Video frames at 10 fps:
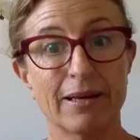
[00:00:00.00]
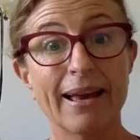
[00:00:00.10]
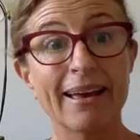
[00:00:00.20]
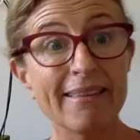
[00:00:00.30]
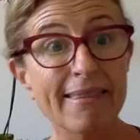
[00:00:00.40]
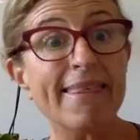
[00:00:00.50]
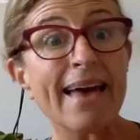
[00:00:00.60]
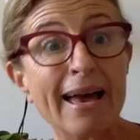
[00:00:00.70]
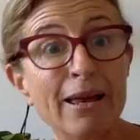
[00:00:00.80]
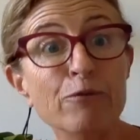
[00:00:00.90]
And
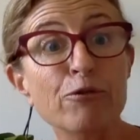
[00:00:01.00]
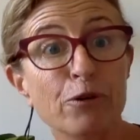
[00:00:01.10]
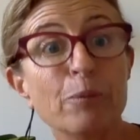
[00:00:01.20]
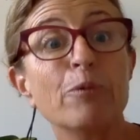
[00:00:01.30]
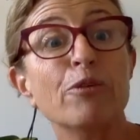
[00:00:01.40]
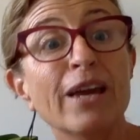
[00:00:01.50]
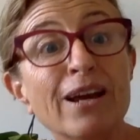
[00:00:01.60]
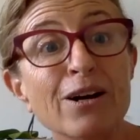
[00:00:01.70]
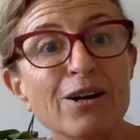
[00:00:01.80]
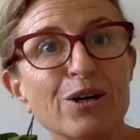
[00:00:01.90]
then from
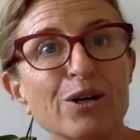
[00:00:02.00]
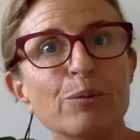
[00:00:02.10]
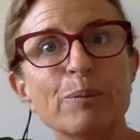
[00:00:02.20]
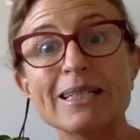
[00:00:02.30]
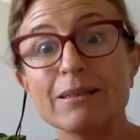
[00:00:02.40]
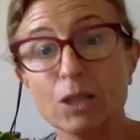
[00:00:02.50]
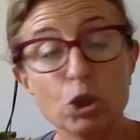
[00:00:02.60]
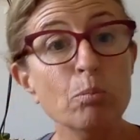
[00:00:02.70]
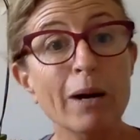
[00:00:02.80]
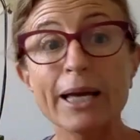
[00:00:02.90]
there, you
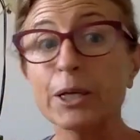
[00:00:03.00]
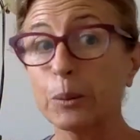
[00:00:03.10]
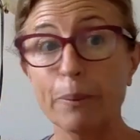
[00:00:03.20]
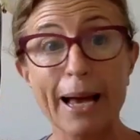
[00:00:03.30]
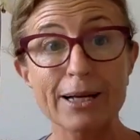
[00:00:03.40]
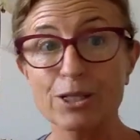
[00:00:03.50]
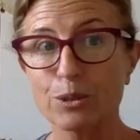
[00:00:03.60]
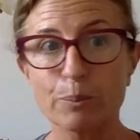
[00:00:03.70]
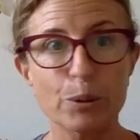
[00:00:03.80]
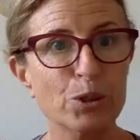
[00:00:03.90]
might go back to the
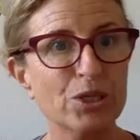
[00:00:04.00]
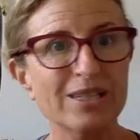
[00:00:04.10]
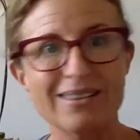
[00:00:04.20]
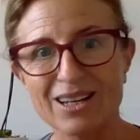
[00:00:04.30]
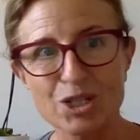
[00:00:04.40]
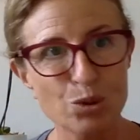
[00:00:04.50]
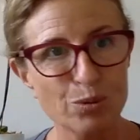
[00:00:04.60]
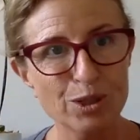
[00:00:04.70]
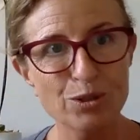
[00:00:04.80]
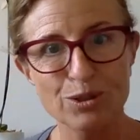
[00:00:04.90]
person that
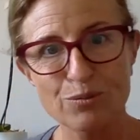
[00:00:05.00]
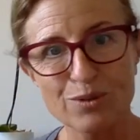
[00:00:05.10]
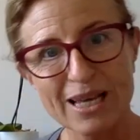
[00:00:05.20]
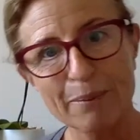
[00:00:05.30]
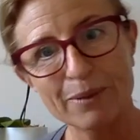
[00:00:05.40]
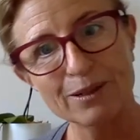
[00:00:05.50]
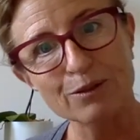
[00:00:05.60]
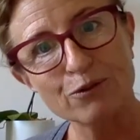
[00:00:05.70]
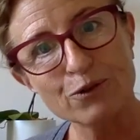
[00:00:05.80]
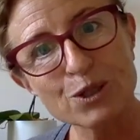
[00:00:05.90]
triggered the resentment in the
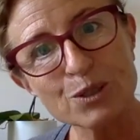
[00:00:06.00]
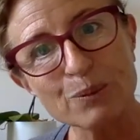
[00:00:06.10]
first